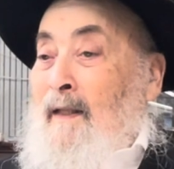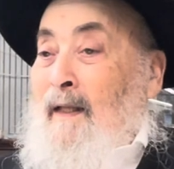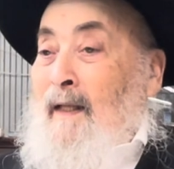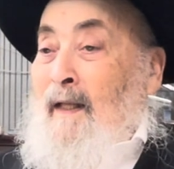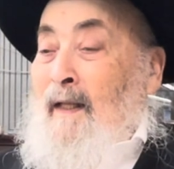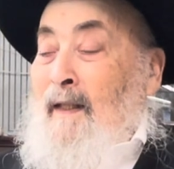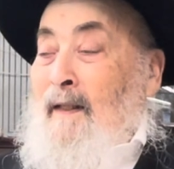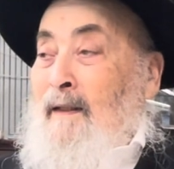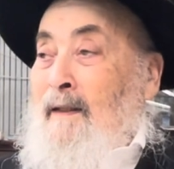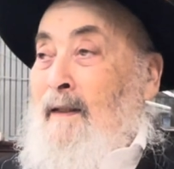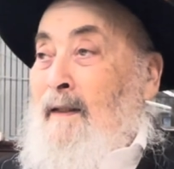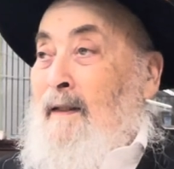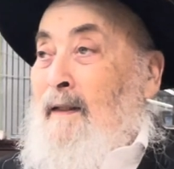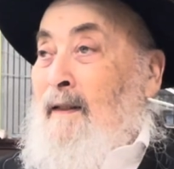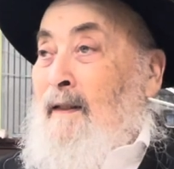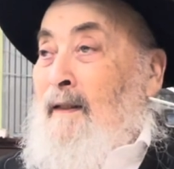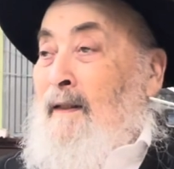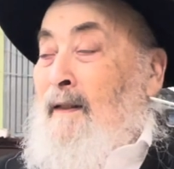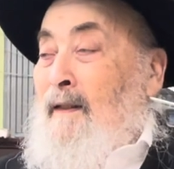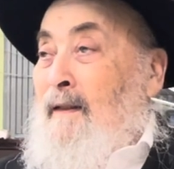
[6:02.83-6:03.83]
and
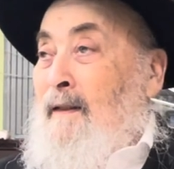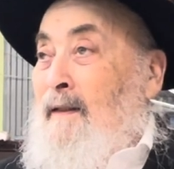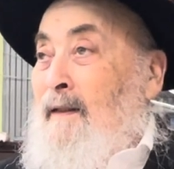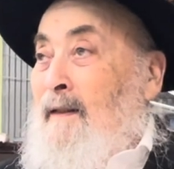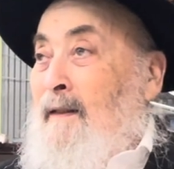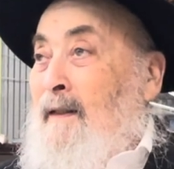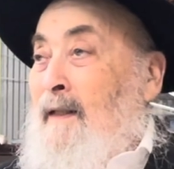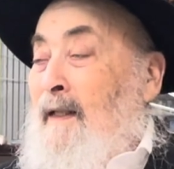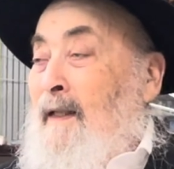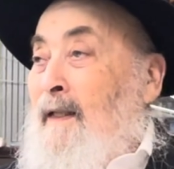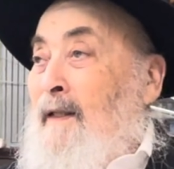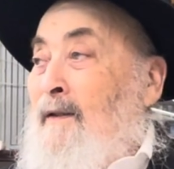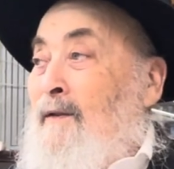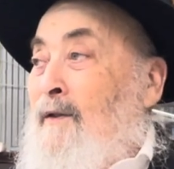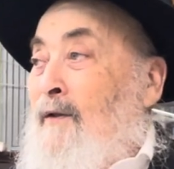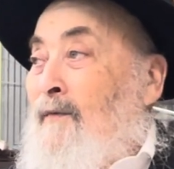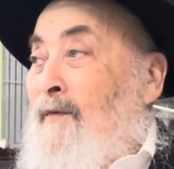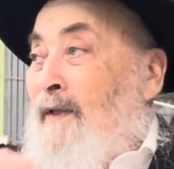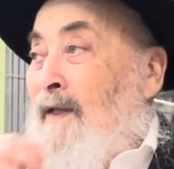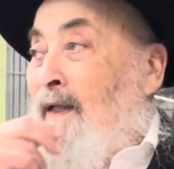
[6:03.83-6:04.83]
they
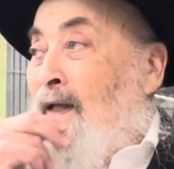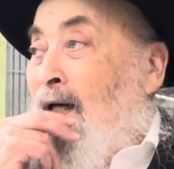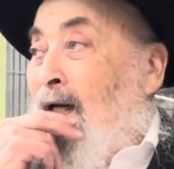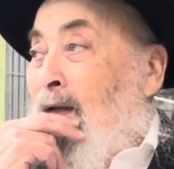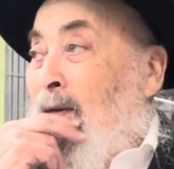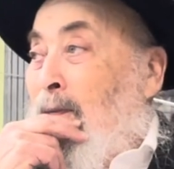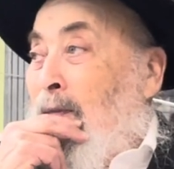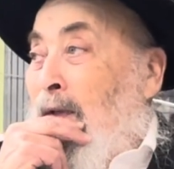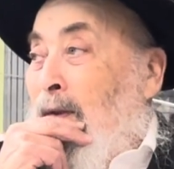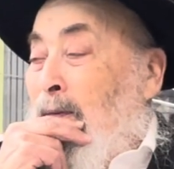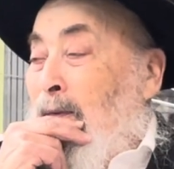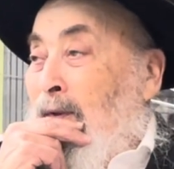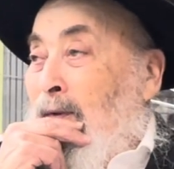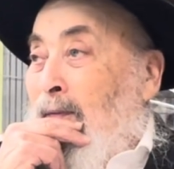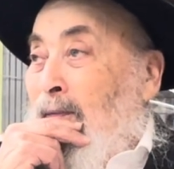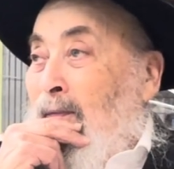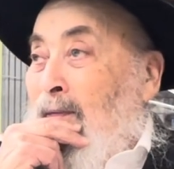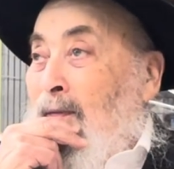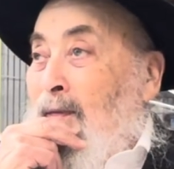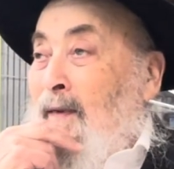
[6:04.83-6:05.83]
killed over there a lot of people,
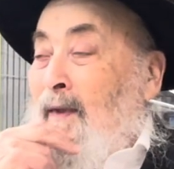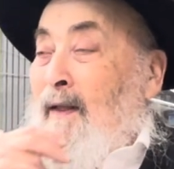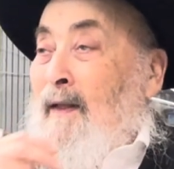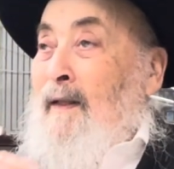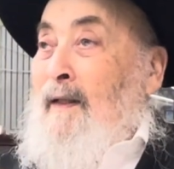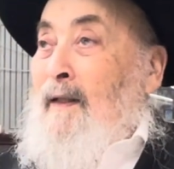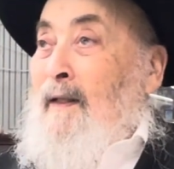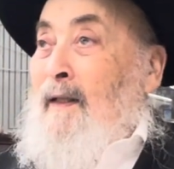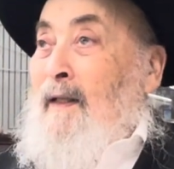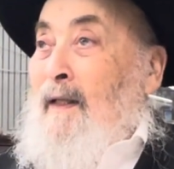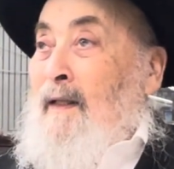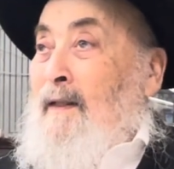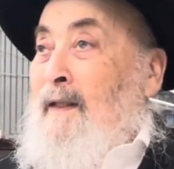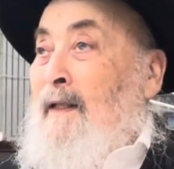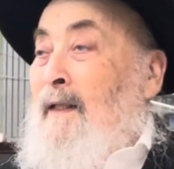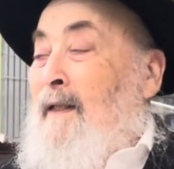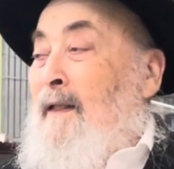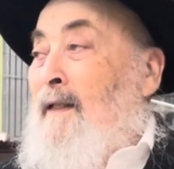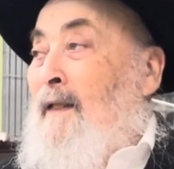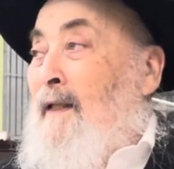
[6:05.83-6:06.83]
and
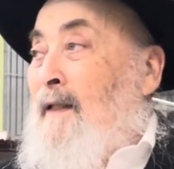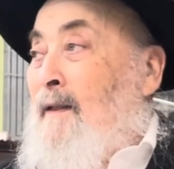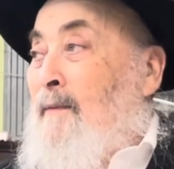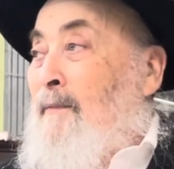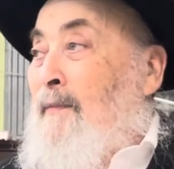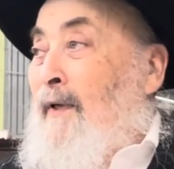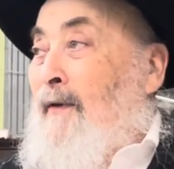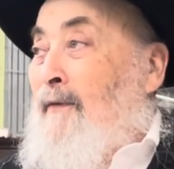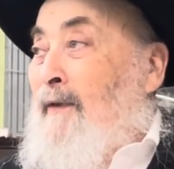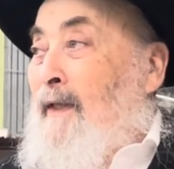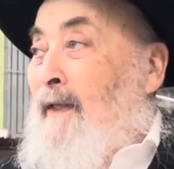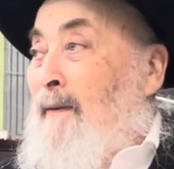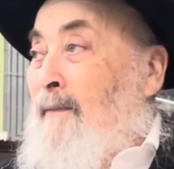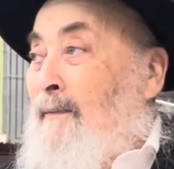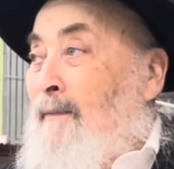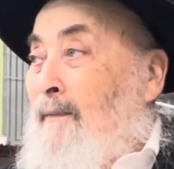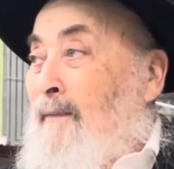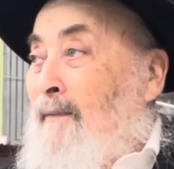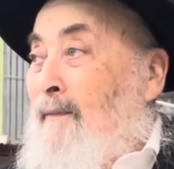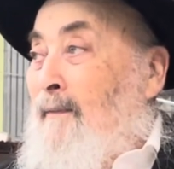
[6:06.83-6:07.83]
they didn't let them bury them.
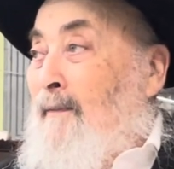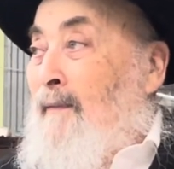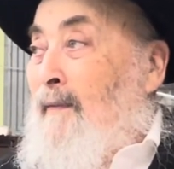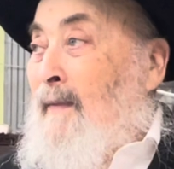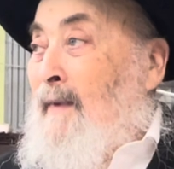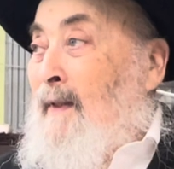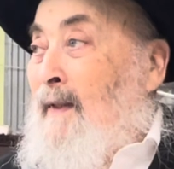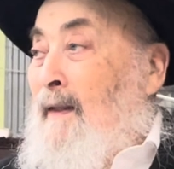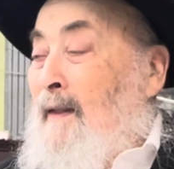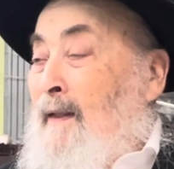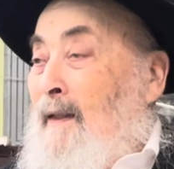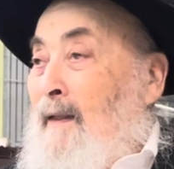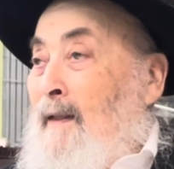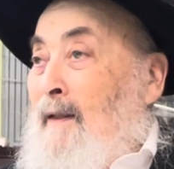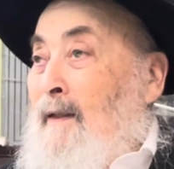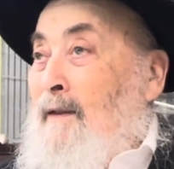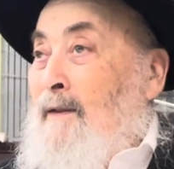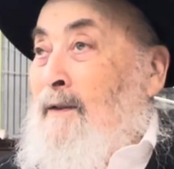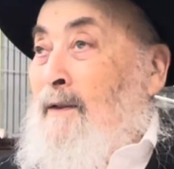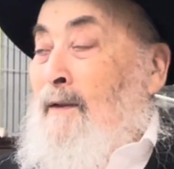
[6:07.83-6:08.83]

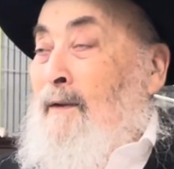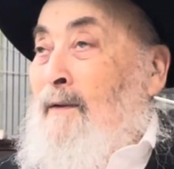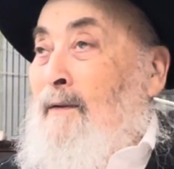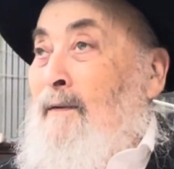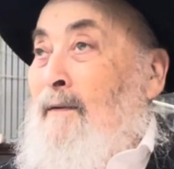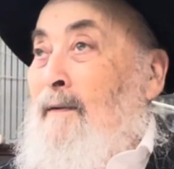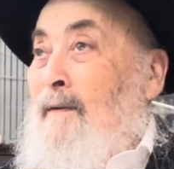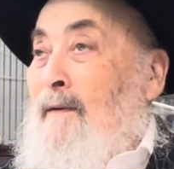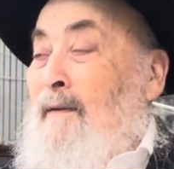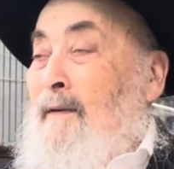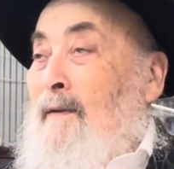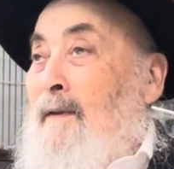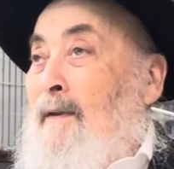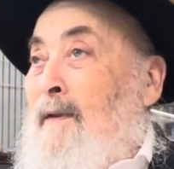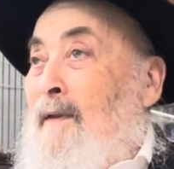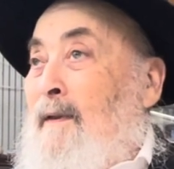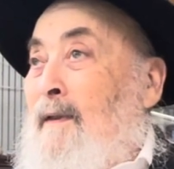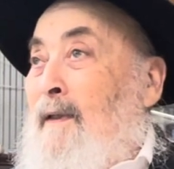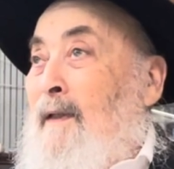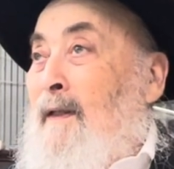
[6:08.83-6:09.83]
So
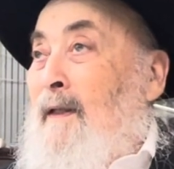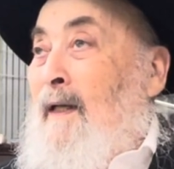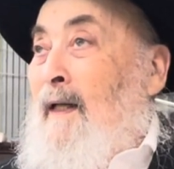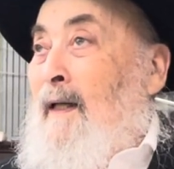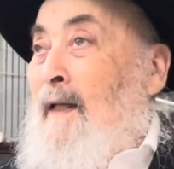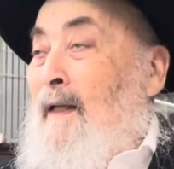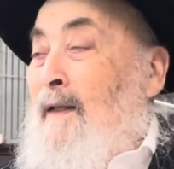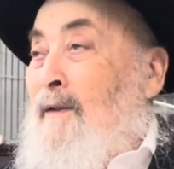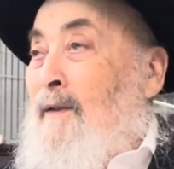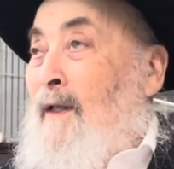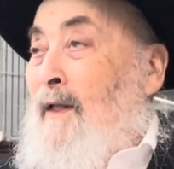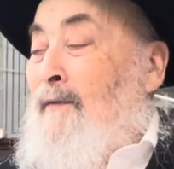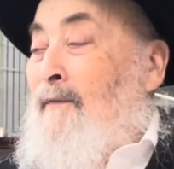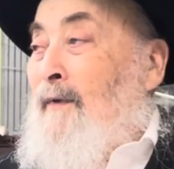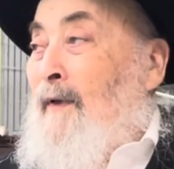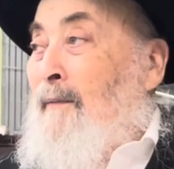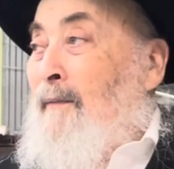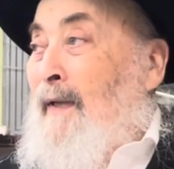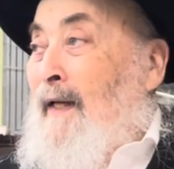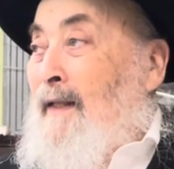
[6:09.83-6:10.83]
Hatayv
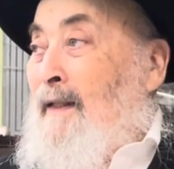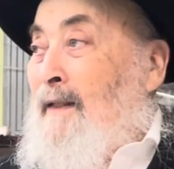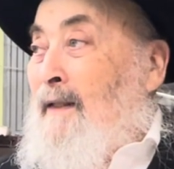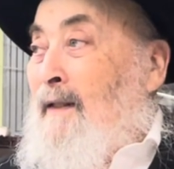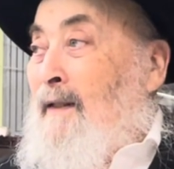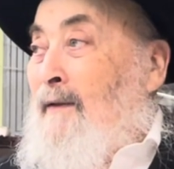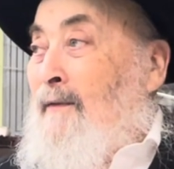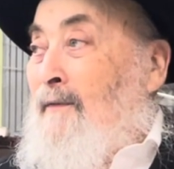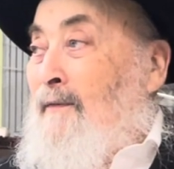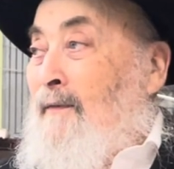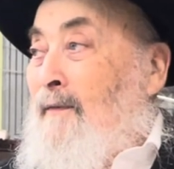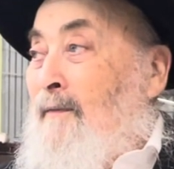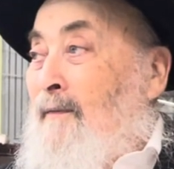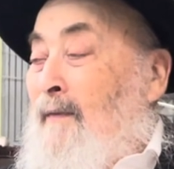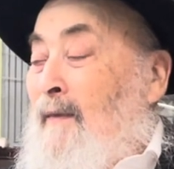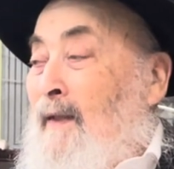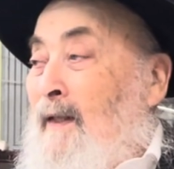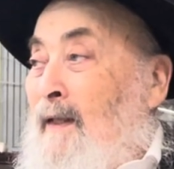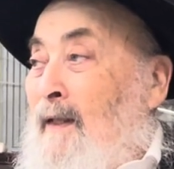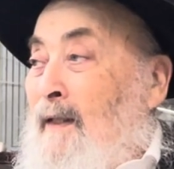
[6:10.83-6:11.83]
HaMeitev
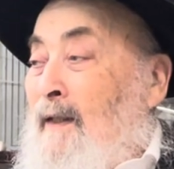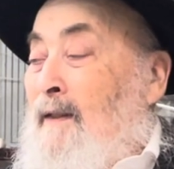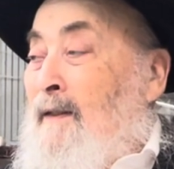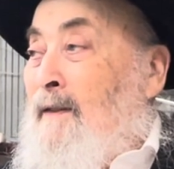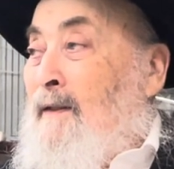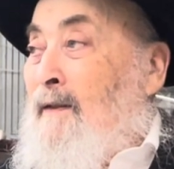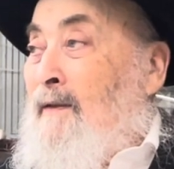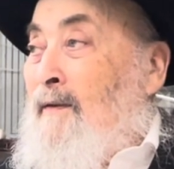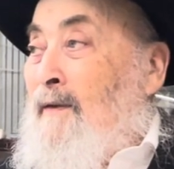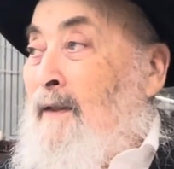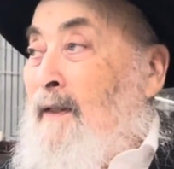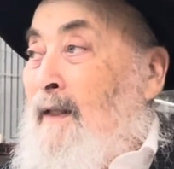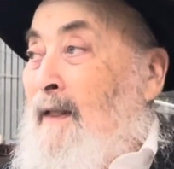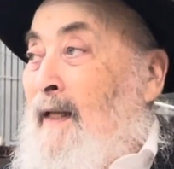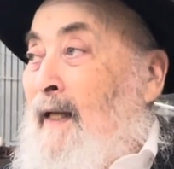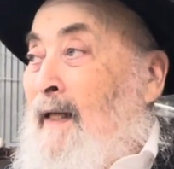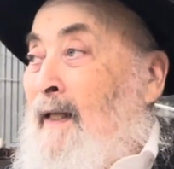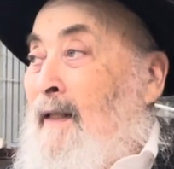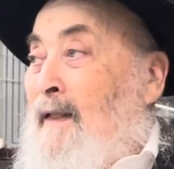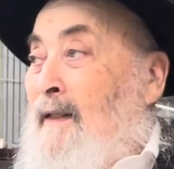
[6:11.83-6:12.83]
is
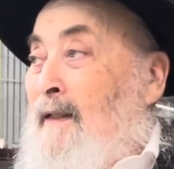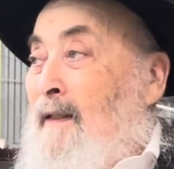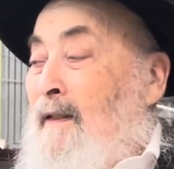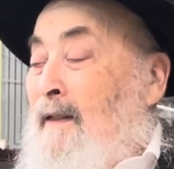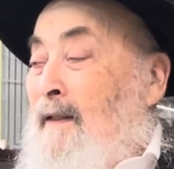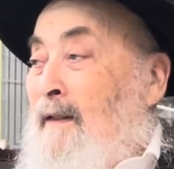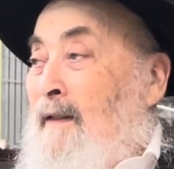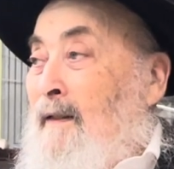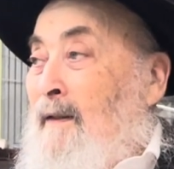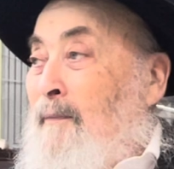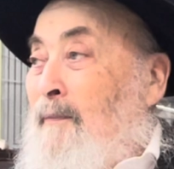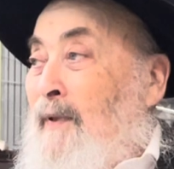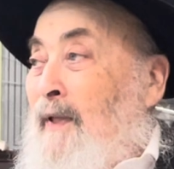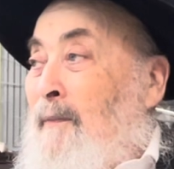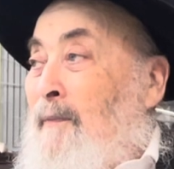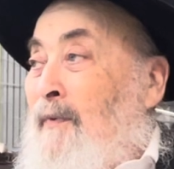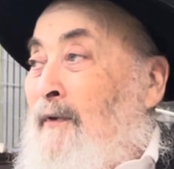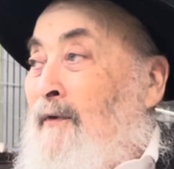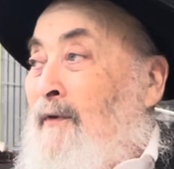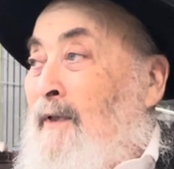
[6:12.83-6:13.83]
connected the
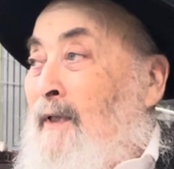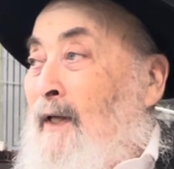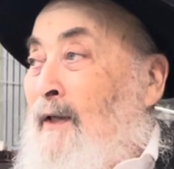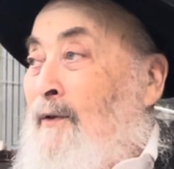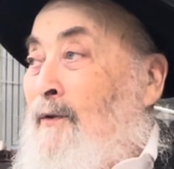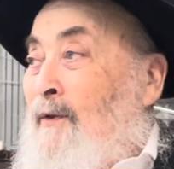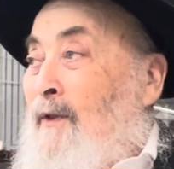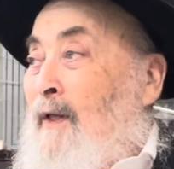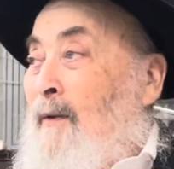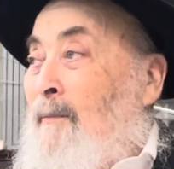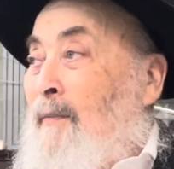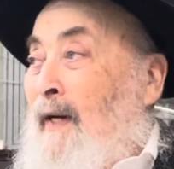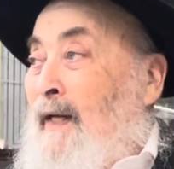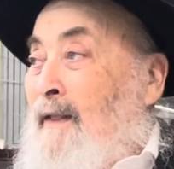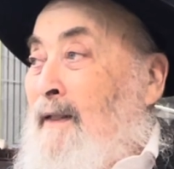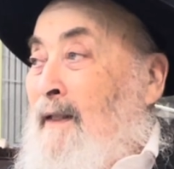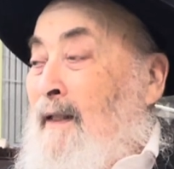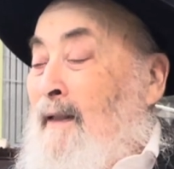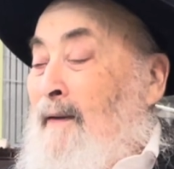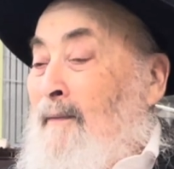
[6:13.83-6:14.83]
people Haruga
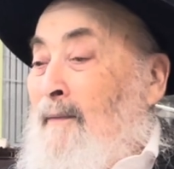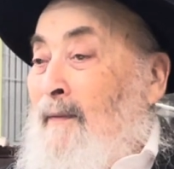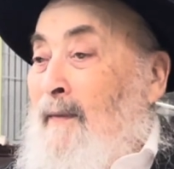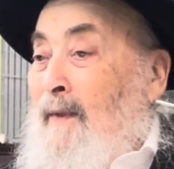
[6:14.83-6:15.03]
Beitar,